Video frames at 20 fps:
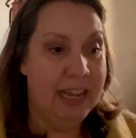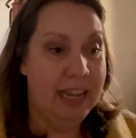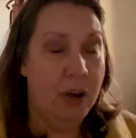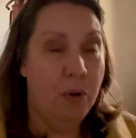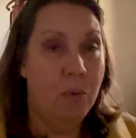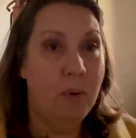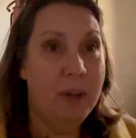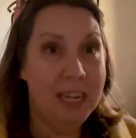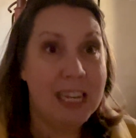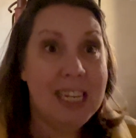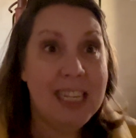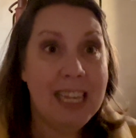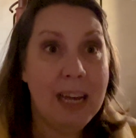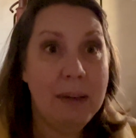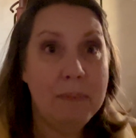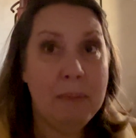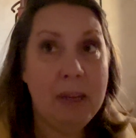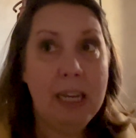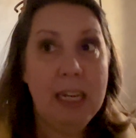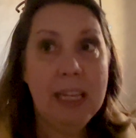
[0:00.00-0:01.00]
What does that
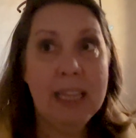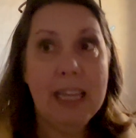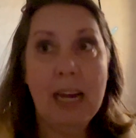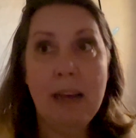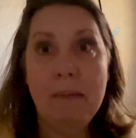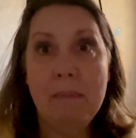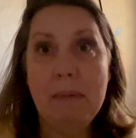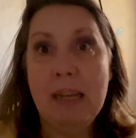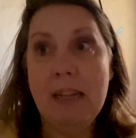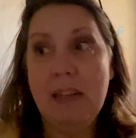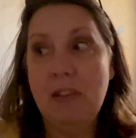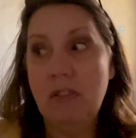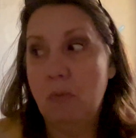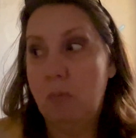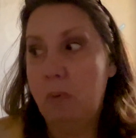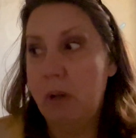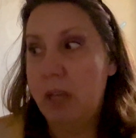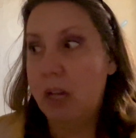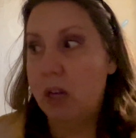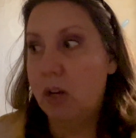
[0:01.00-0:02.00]
mean? That means
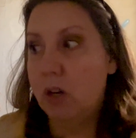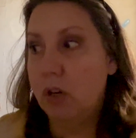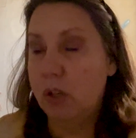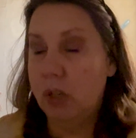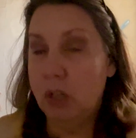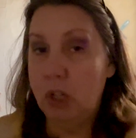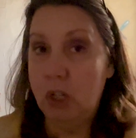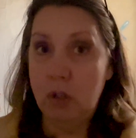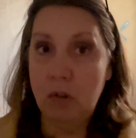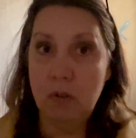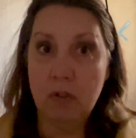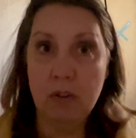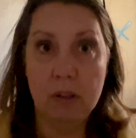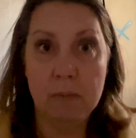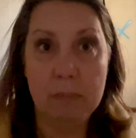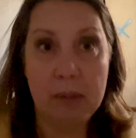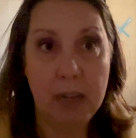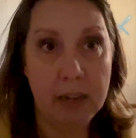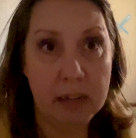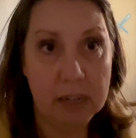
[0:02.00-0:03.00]
we could use them
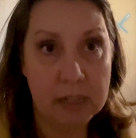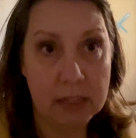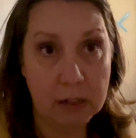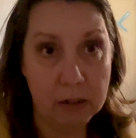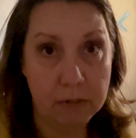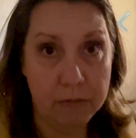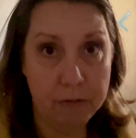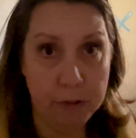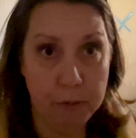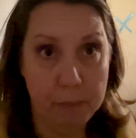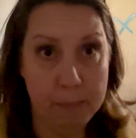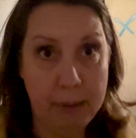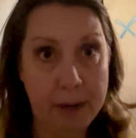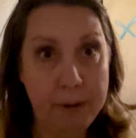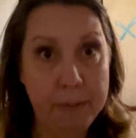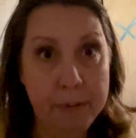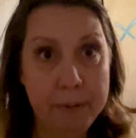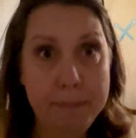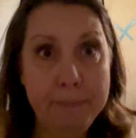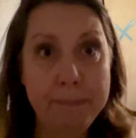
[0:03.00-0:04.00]
as a full
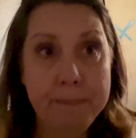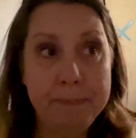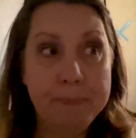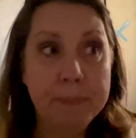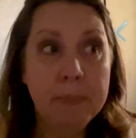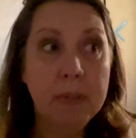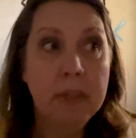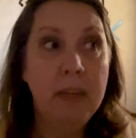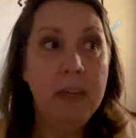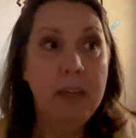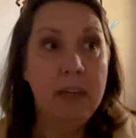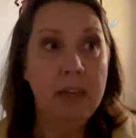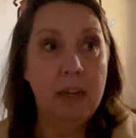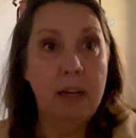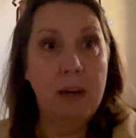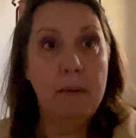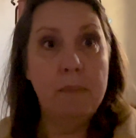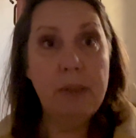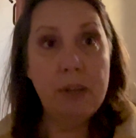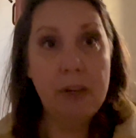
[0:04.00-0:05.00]
bedroom.
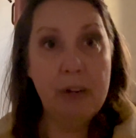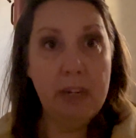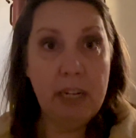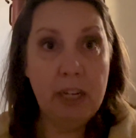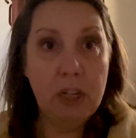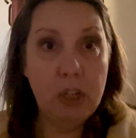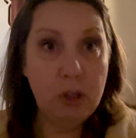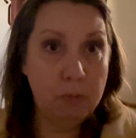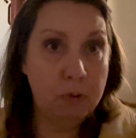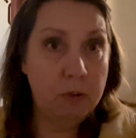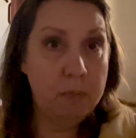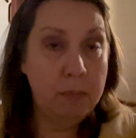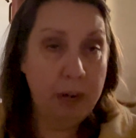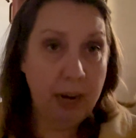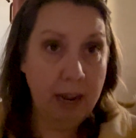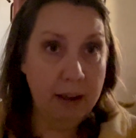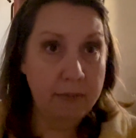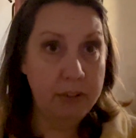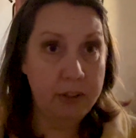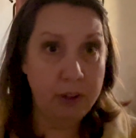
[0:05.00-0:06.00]
Each room would
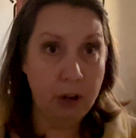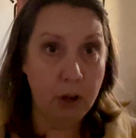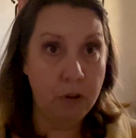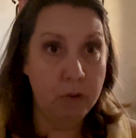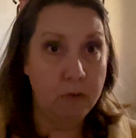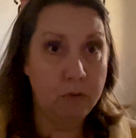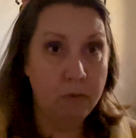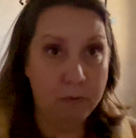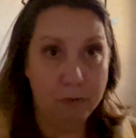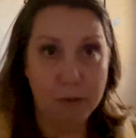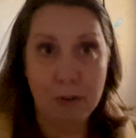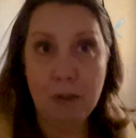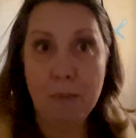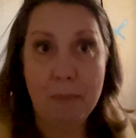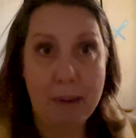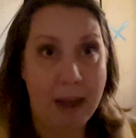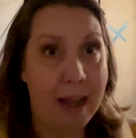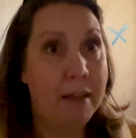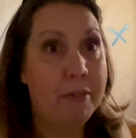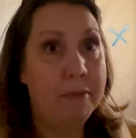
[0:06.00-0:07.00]
have its own full
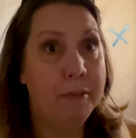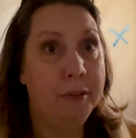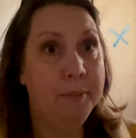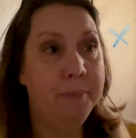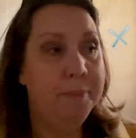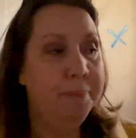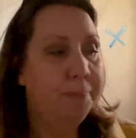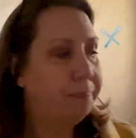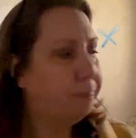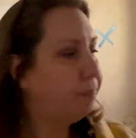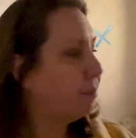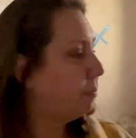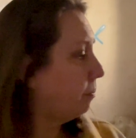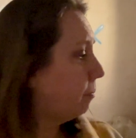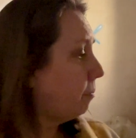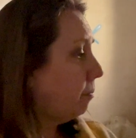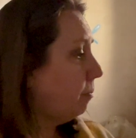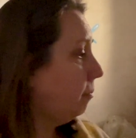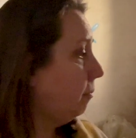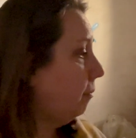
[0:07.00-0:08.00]
bathroom.
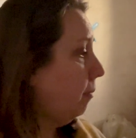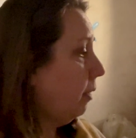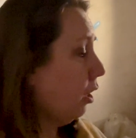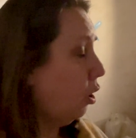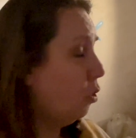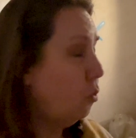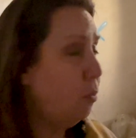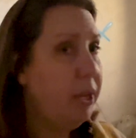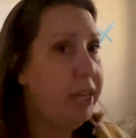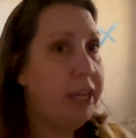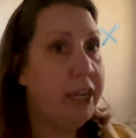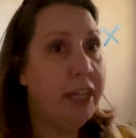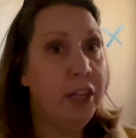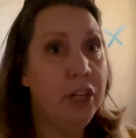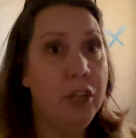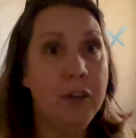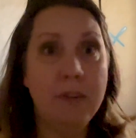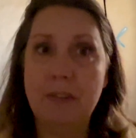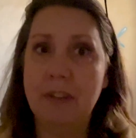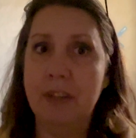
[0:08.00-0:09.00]
We can
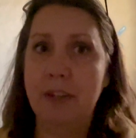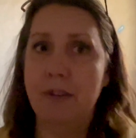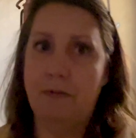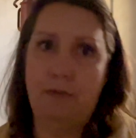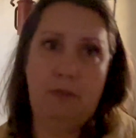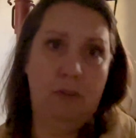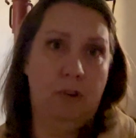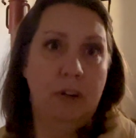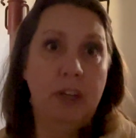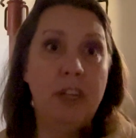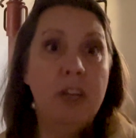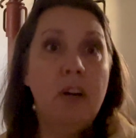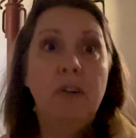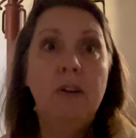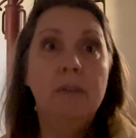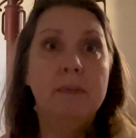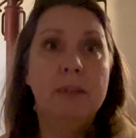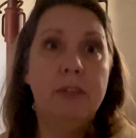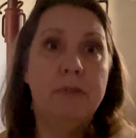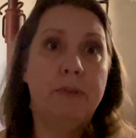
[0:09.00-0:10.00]
use it for a yoga
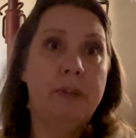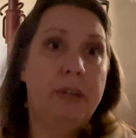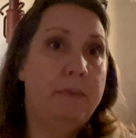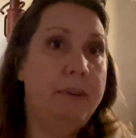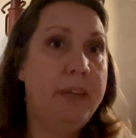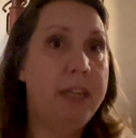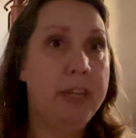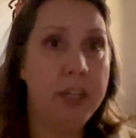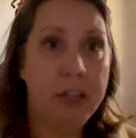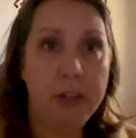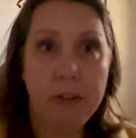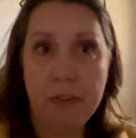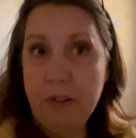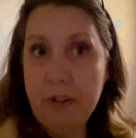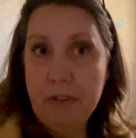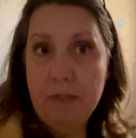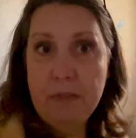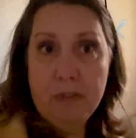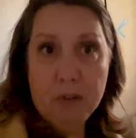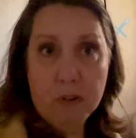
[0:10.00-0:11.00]
retreat. We can use
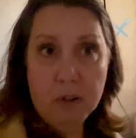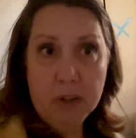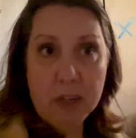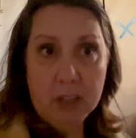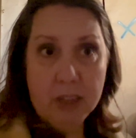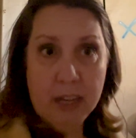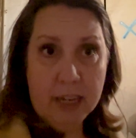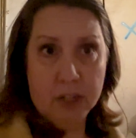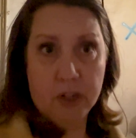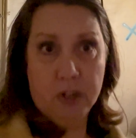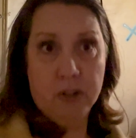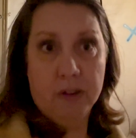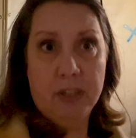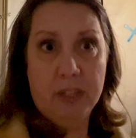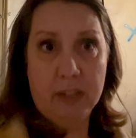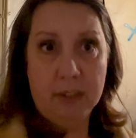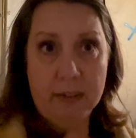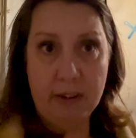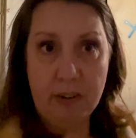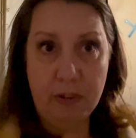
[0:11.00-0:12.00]
it for a lecture
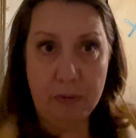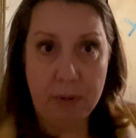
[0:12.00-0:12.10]
series.